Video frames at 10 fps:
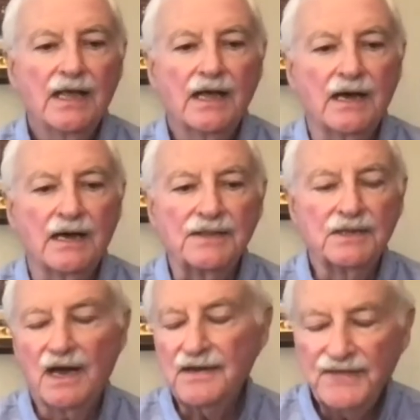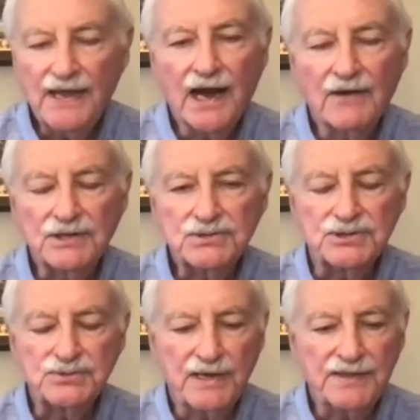The luck of the Irish
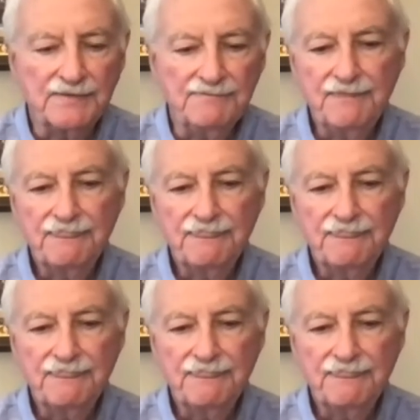was with them.